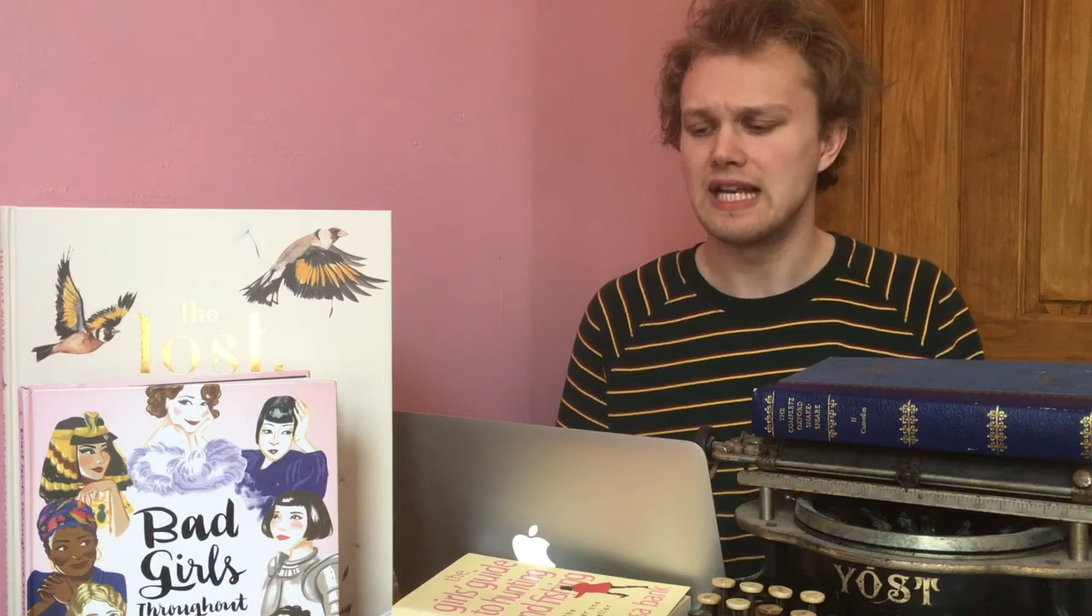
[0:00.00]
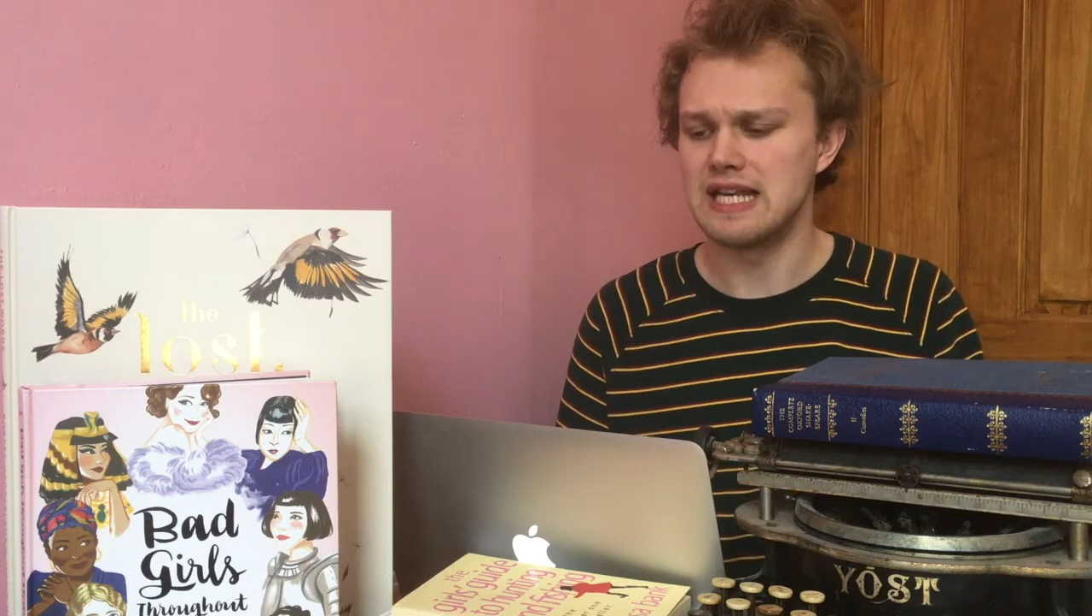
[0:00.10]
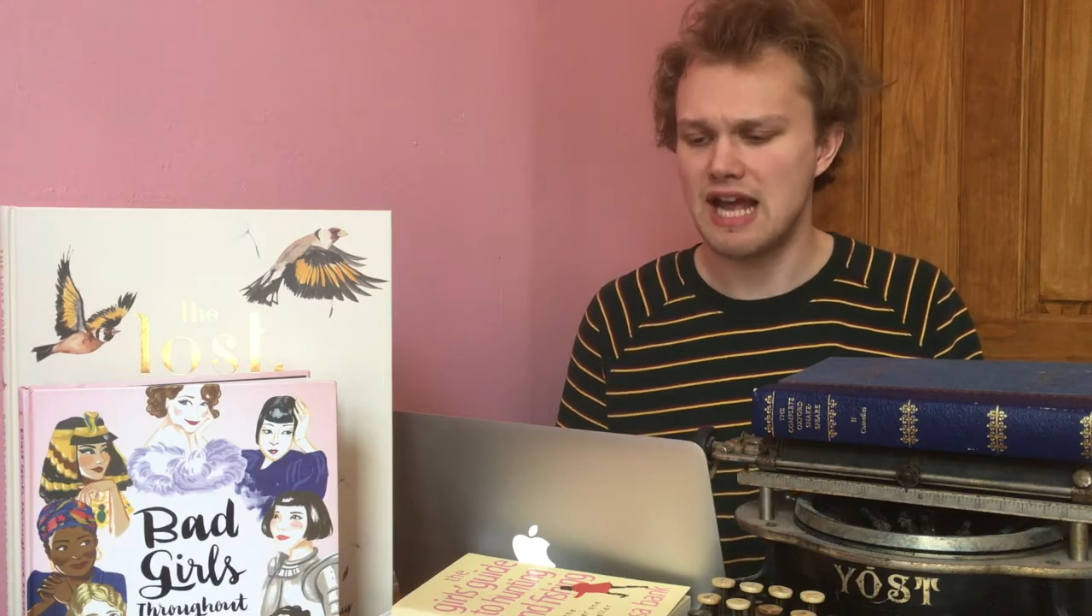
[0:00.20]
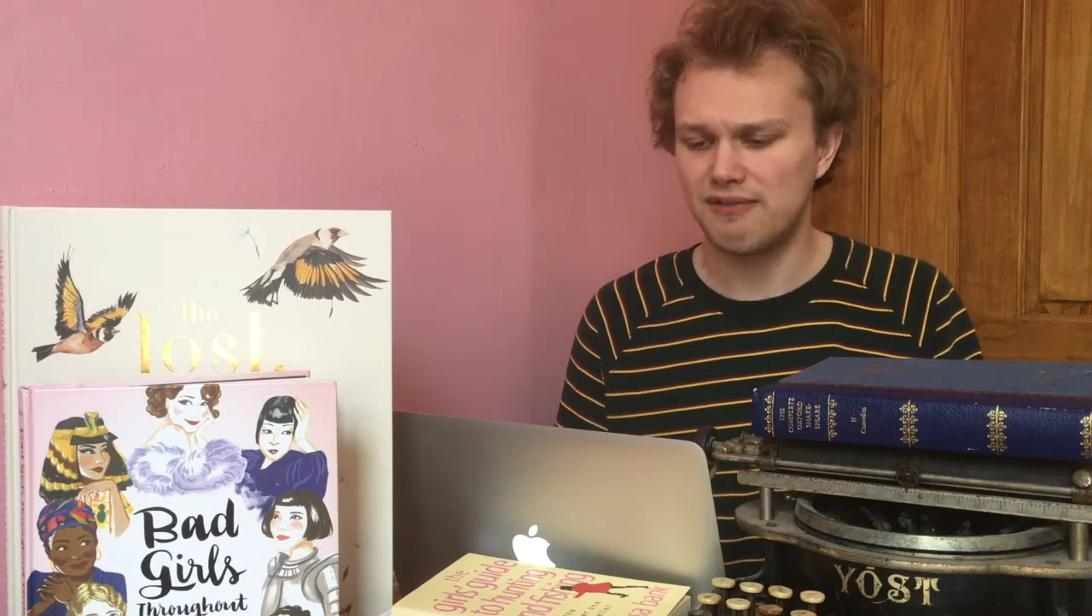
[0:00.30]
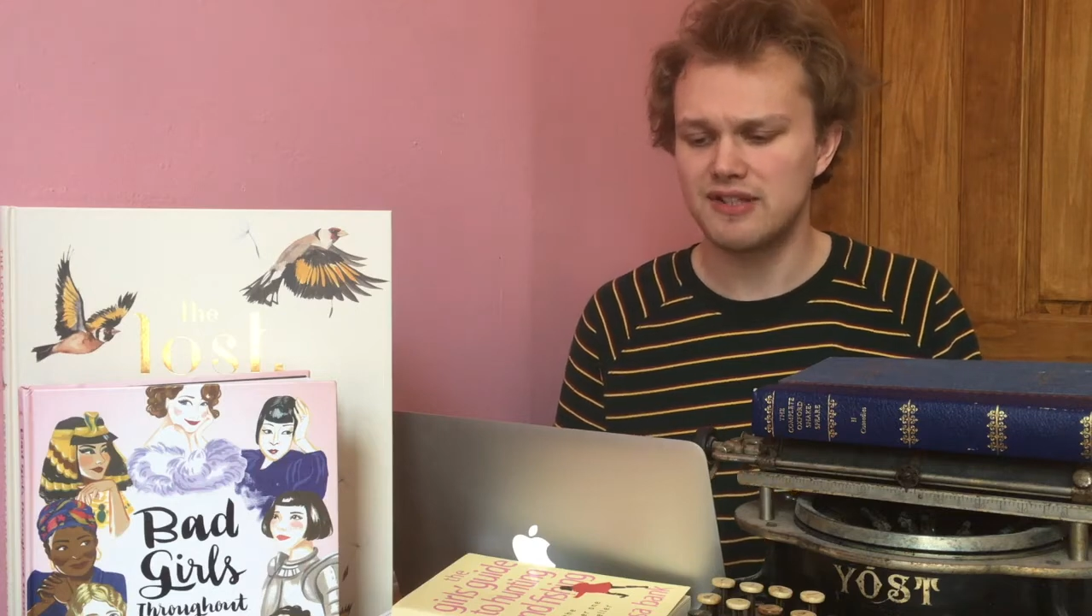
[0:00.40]

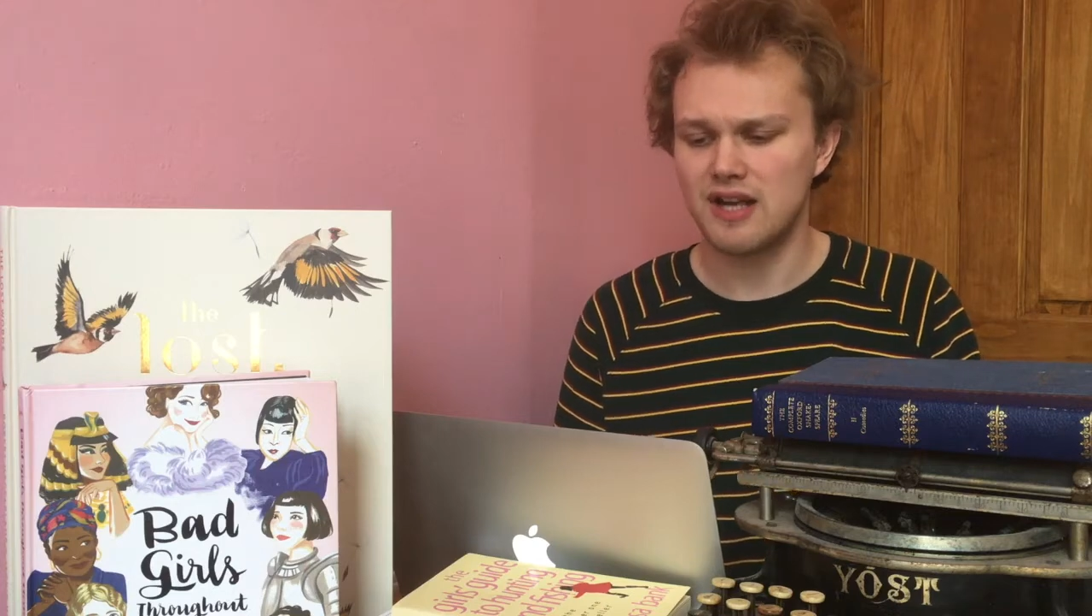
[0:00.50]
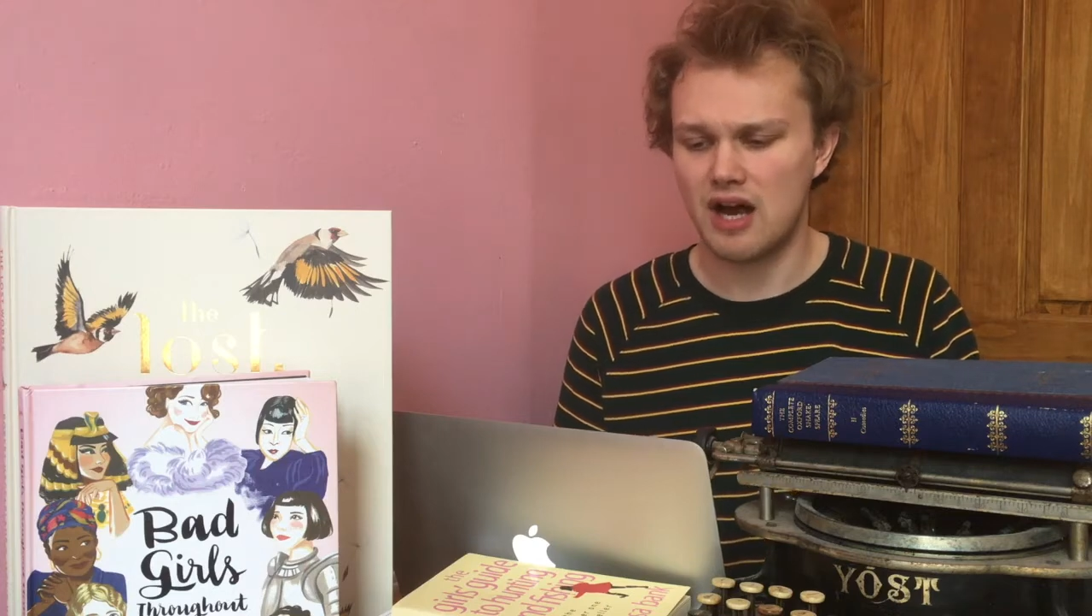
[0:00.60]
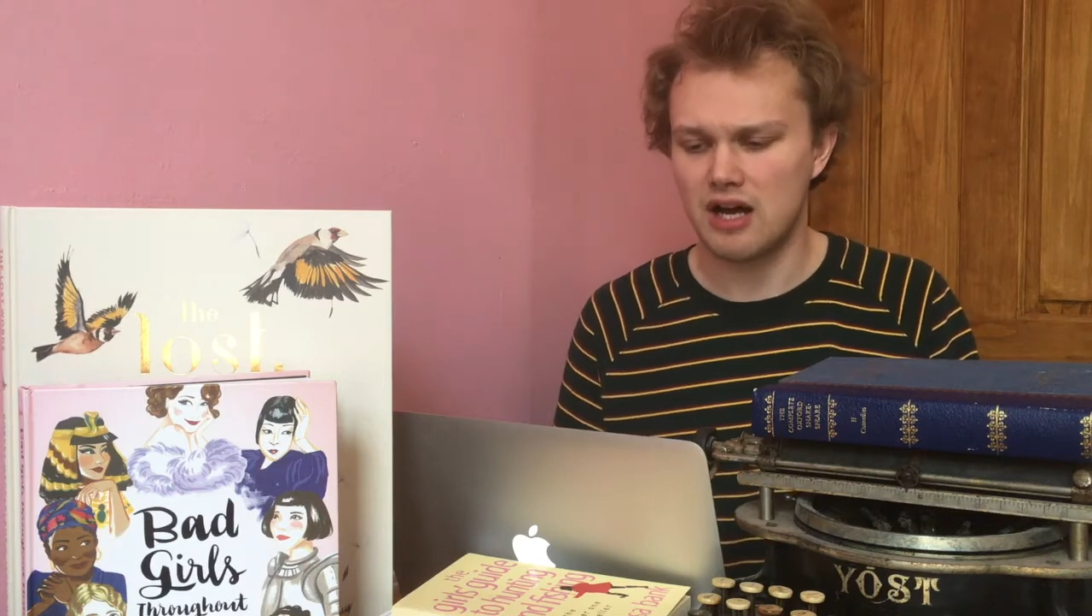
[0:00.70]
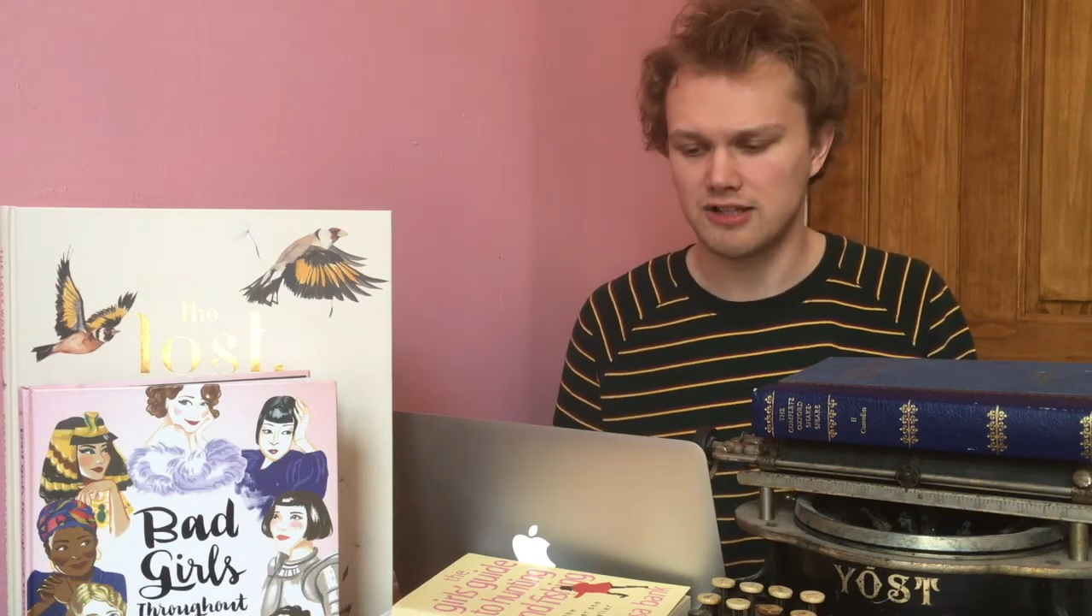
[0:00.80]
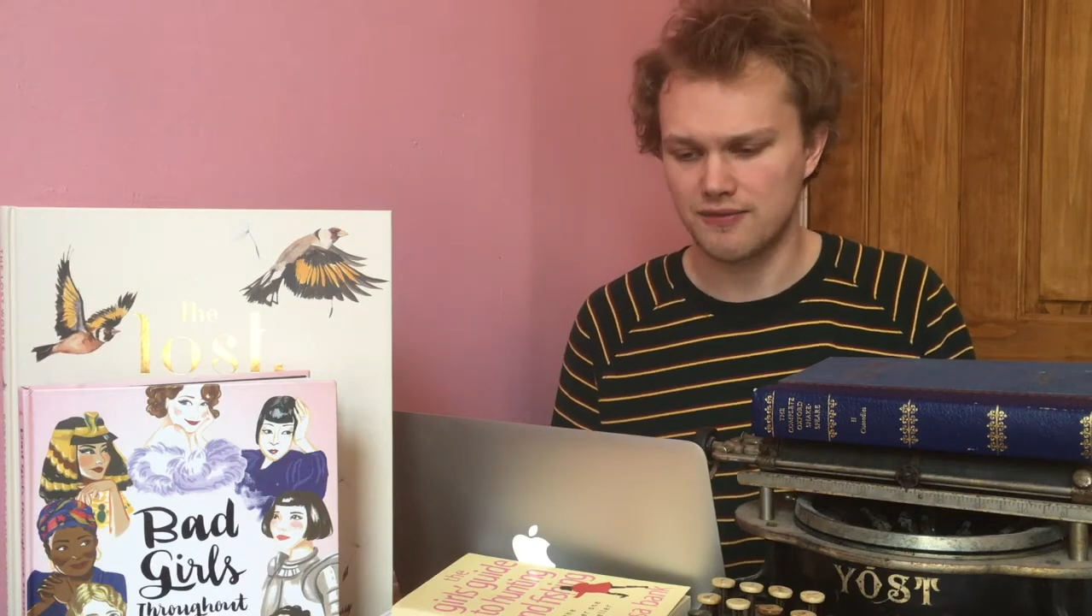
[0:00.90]
never to
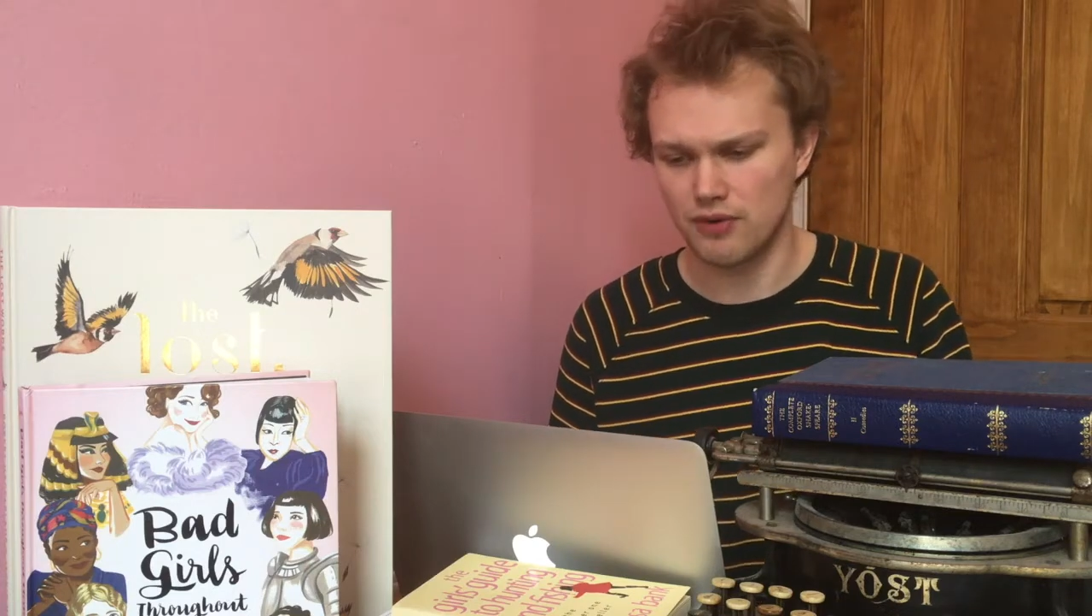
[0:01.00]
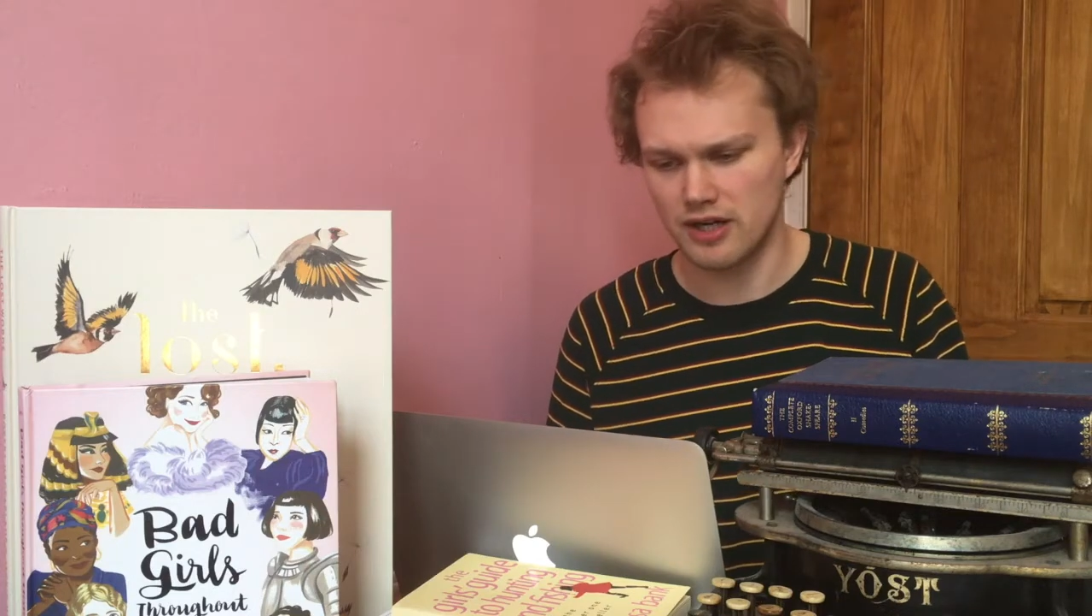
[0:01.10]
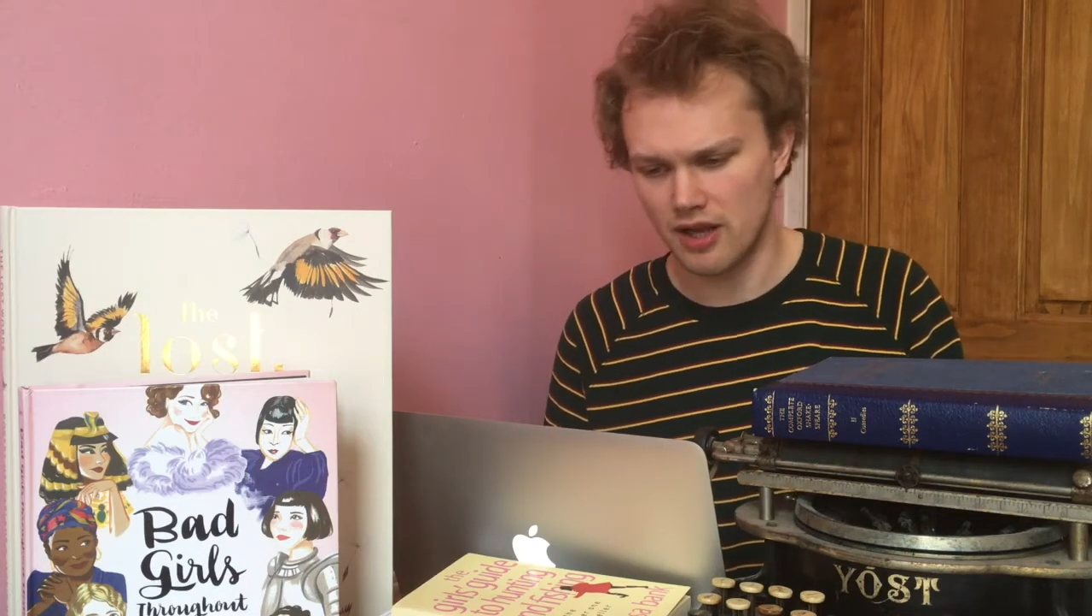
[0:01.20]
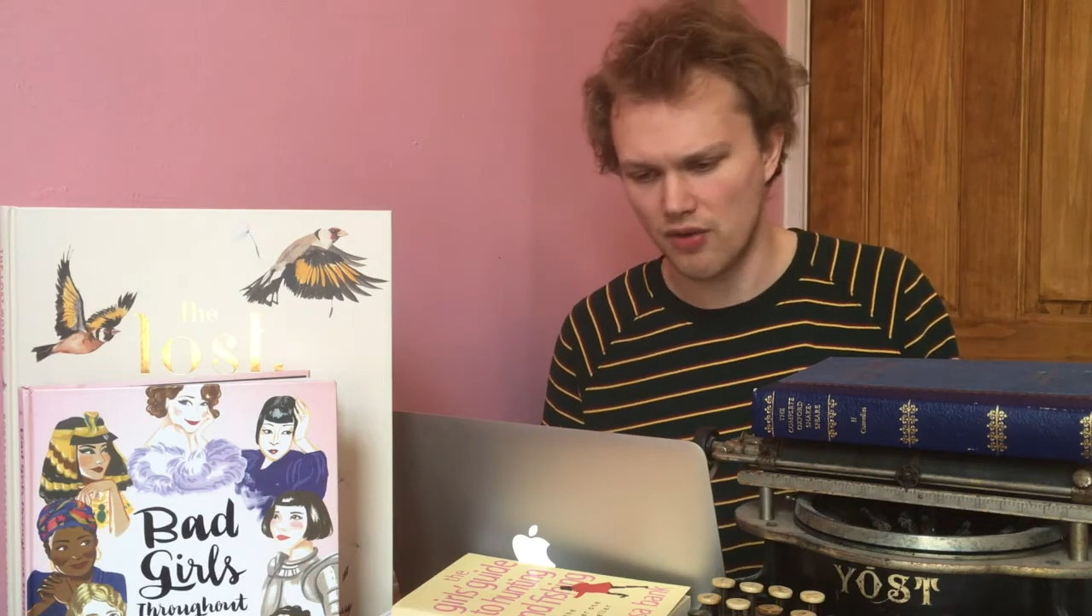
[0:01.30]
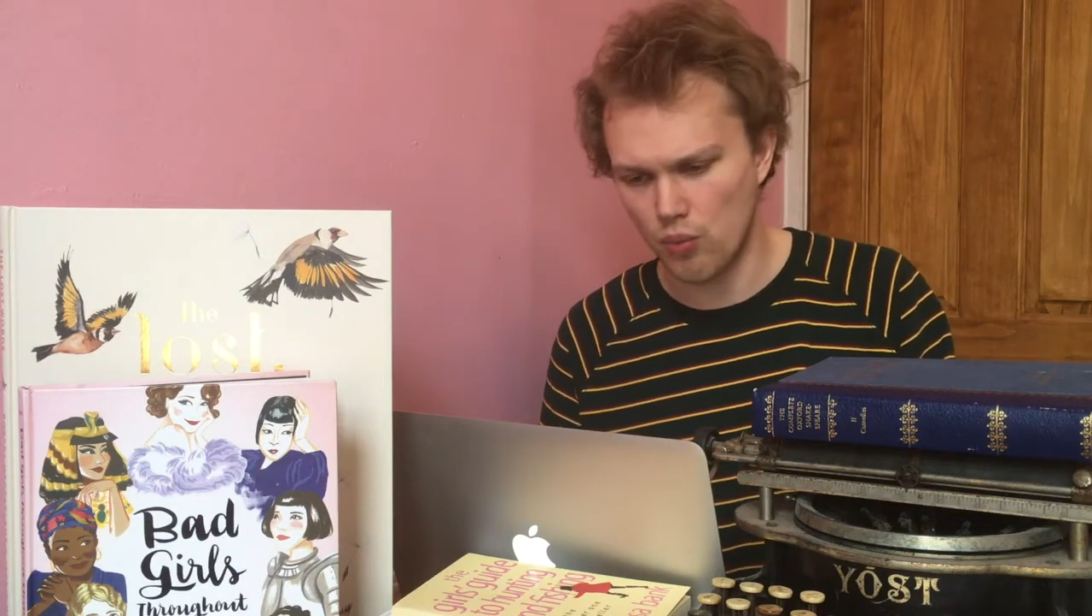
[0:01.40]
ask for another